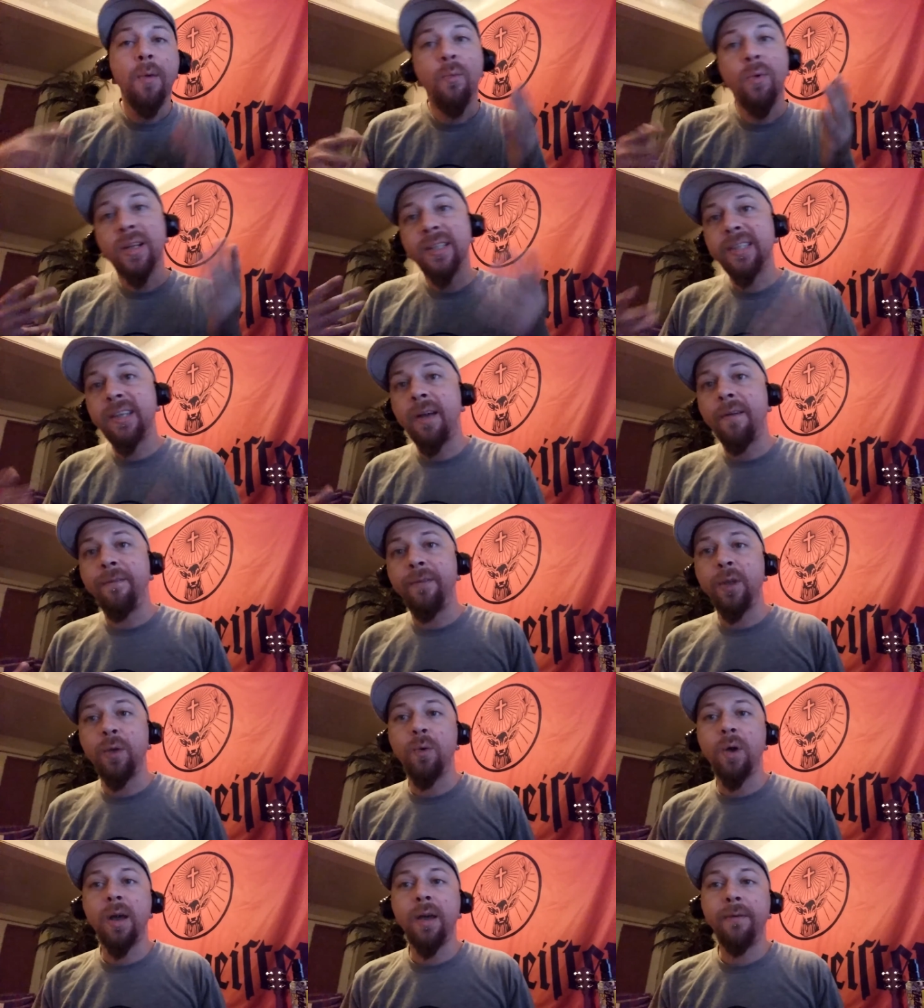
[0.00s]
What's up,
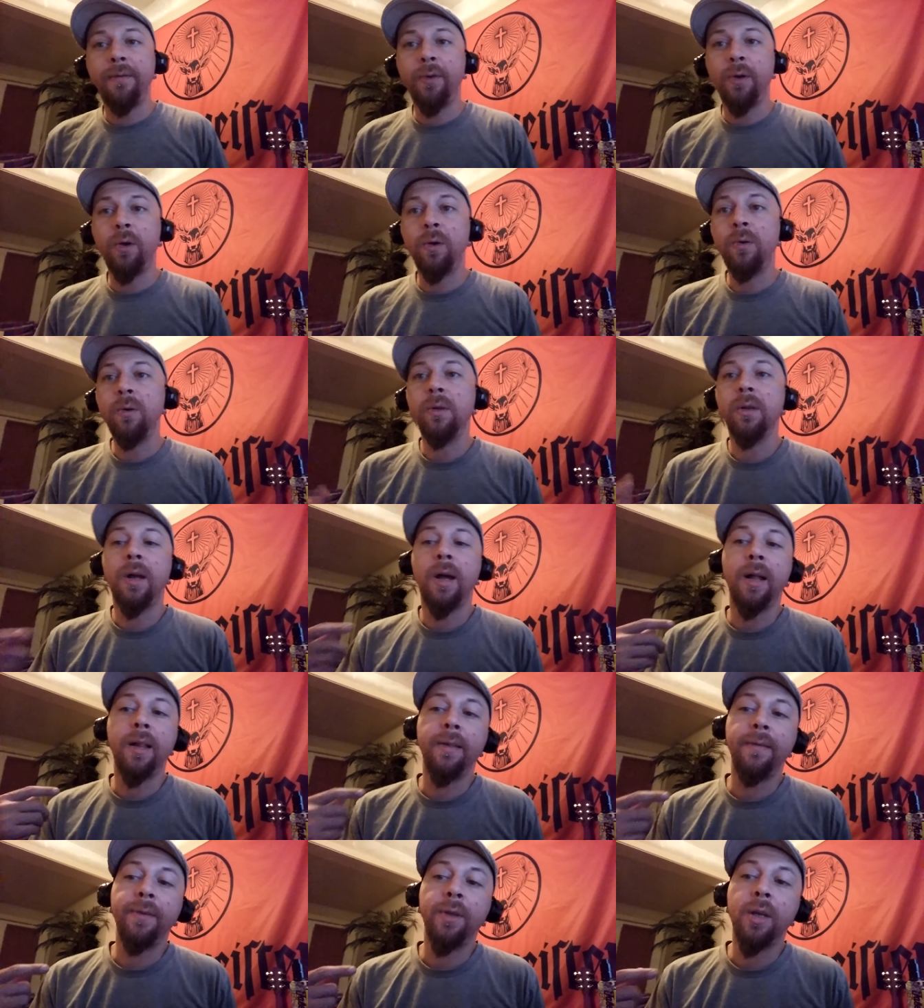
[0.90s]
VYFO?
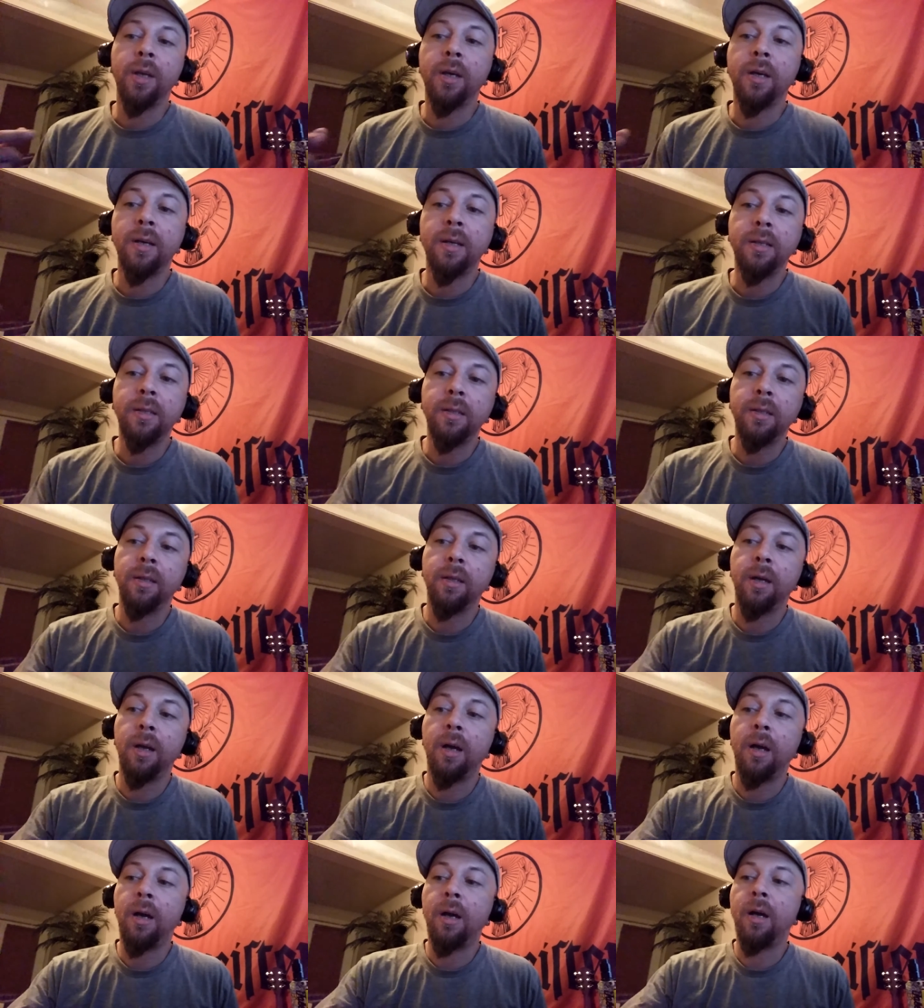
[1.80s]
I love you guys.
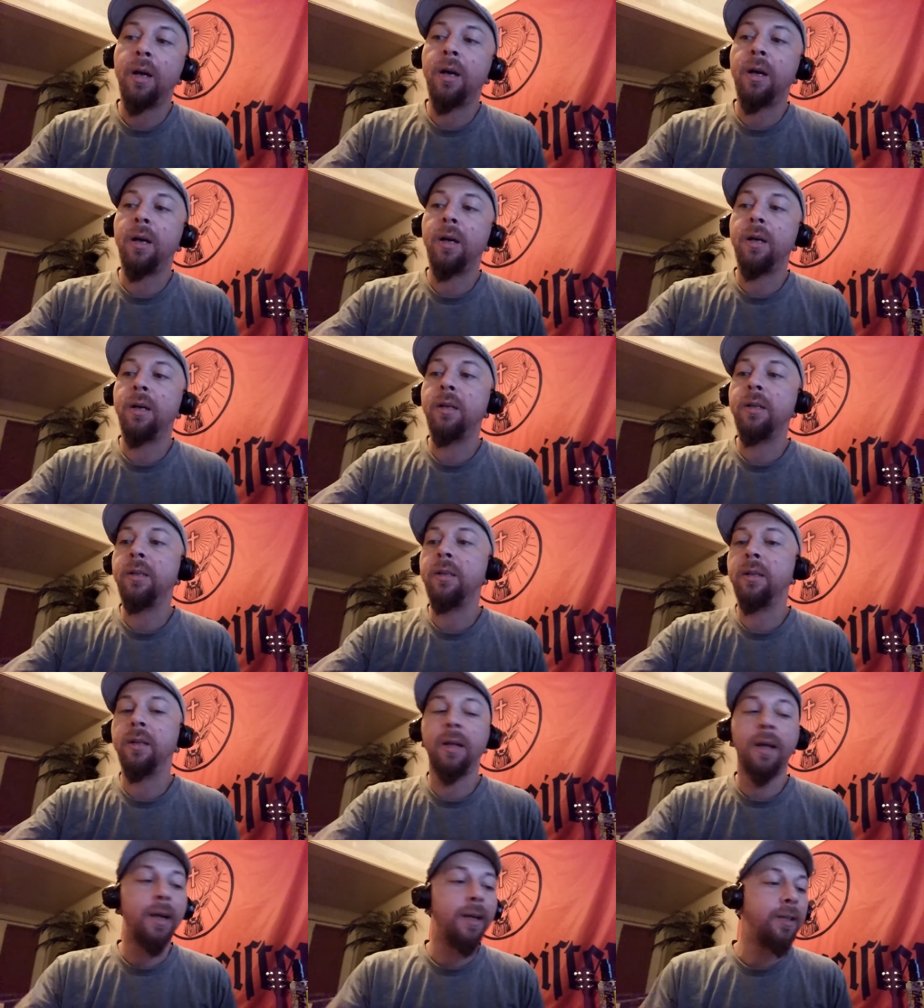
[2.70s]
I
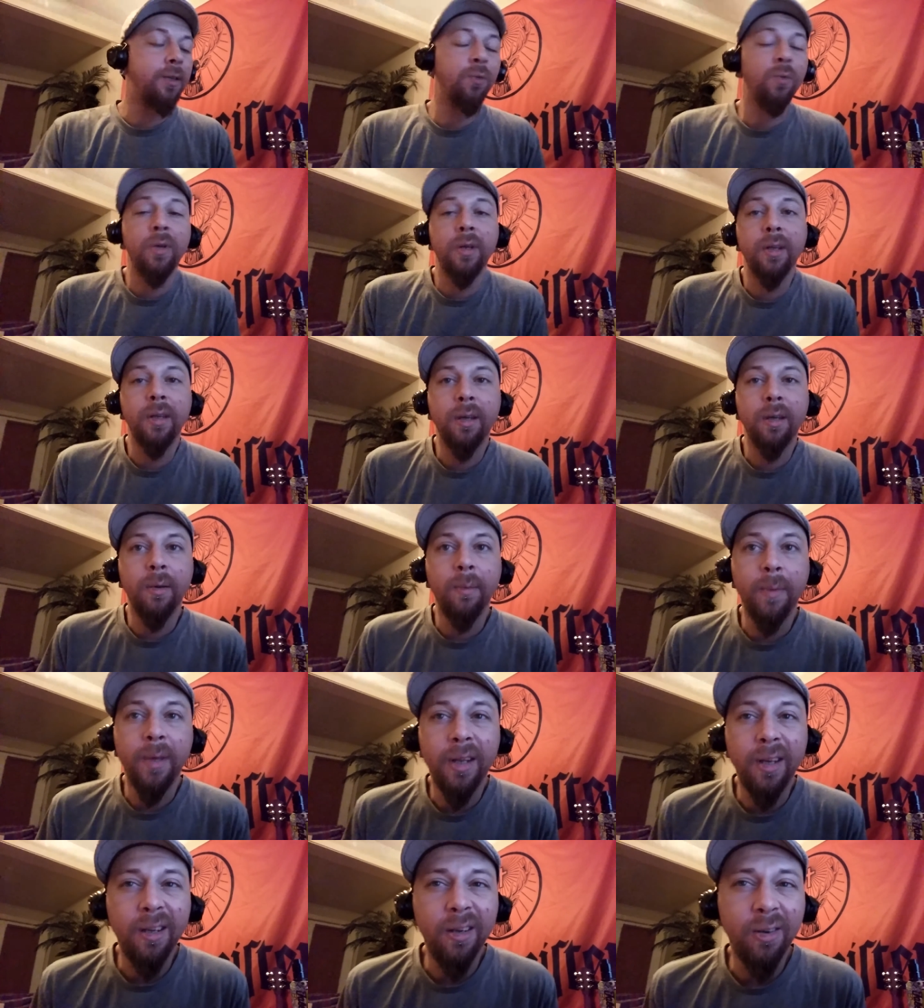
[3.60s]
just want to
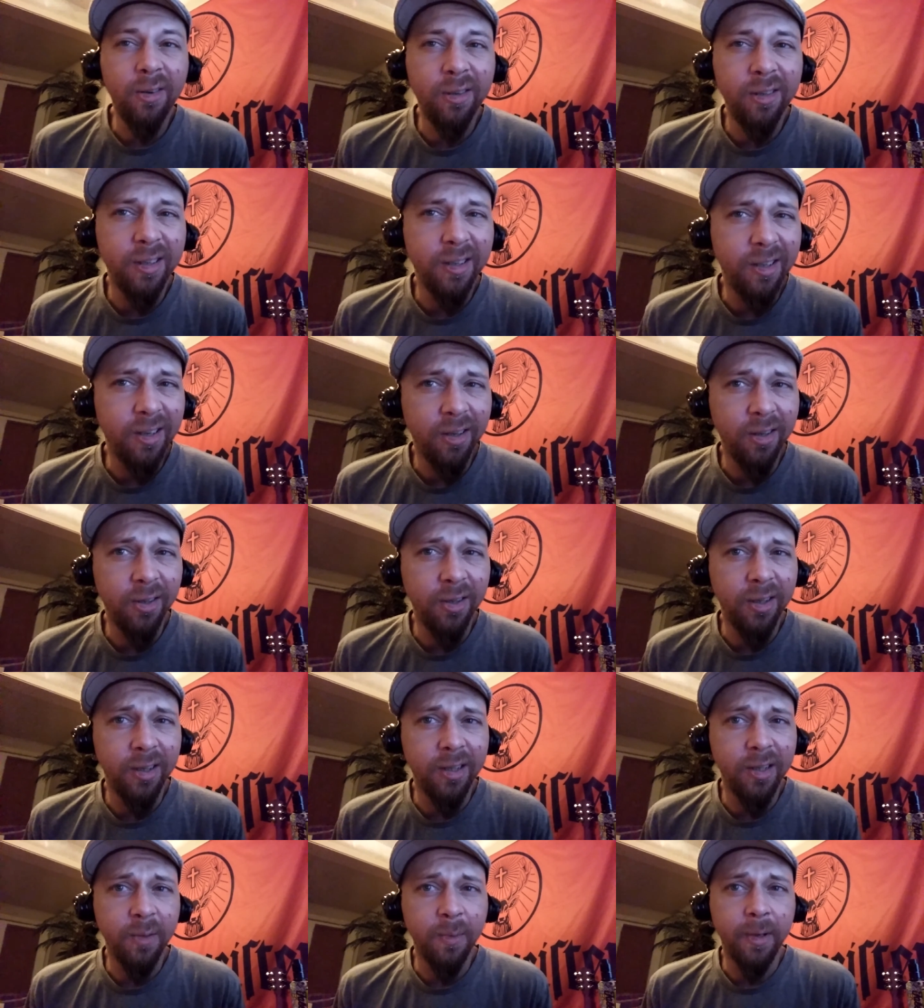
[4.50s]
come in here and tell
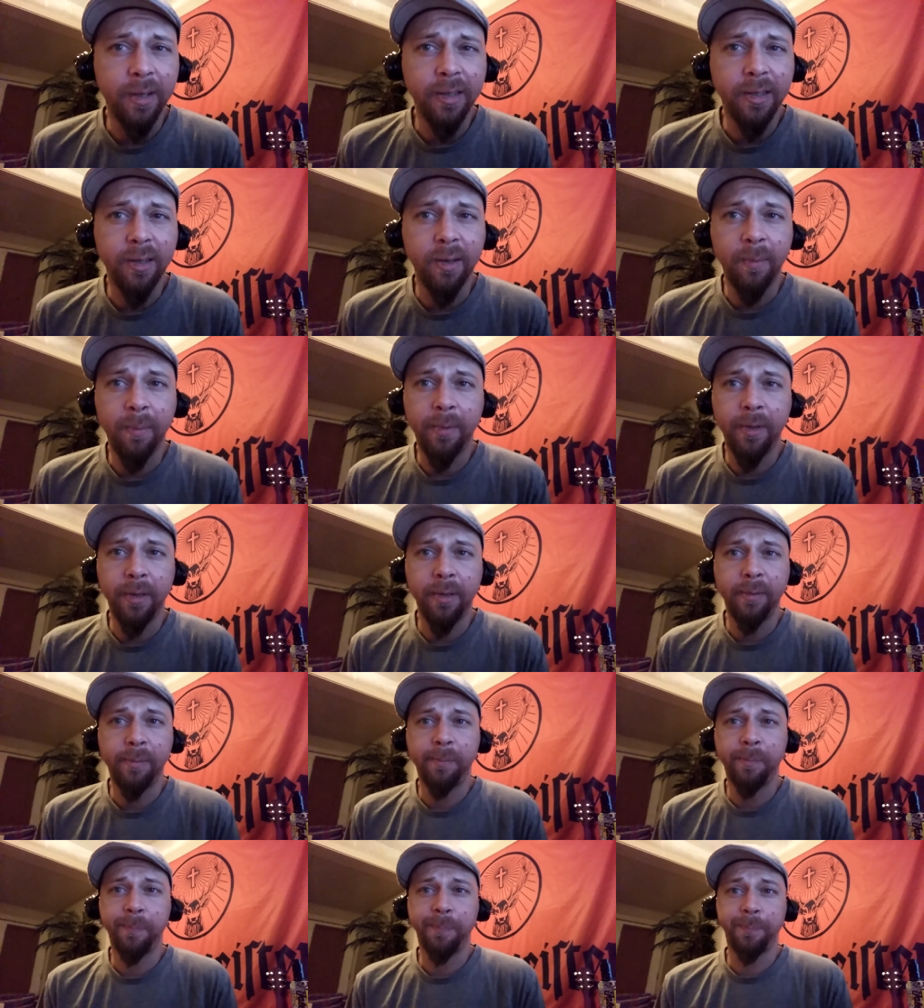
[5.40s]
you guys about
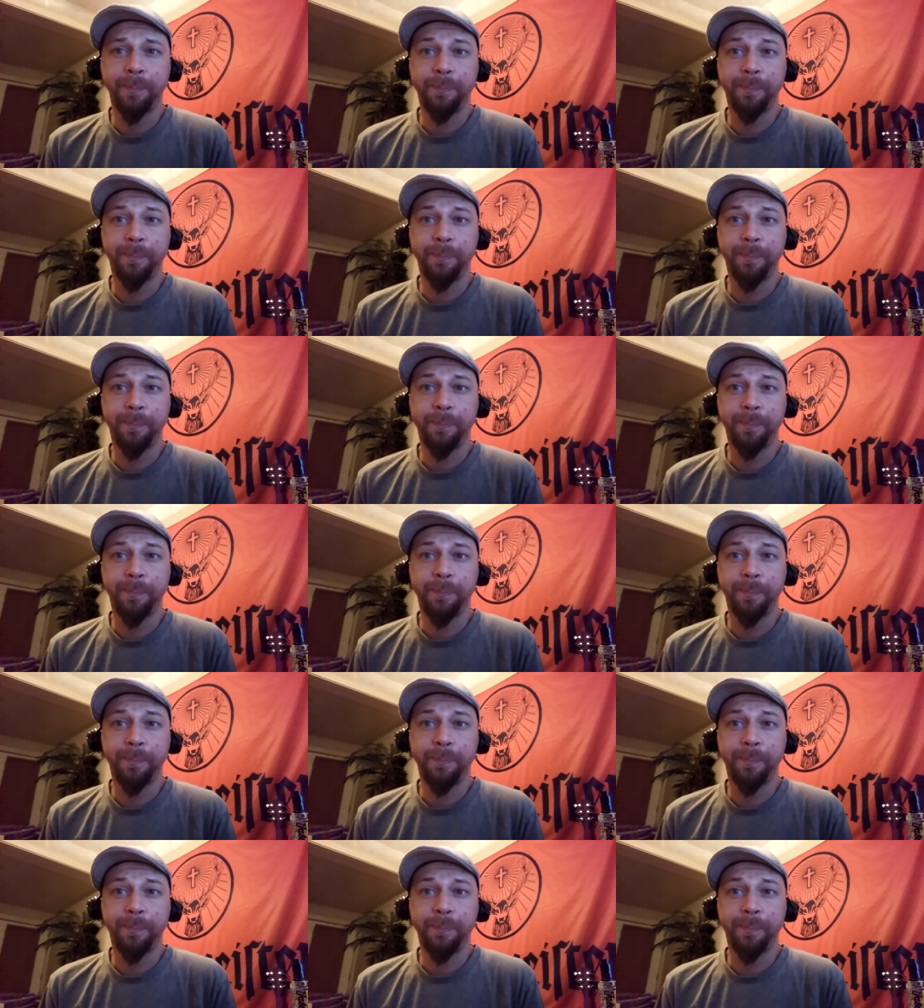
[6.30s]
something.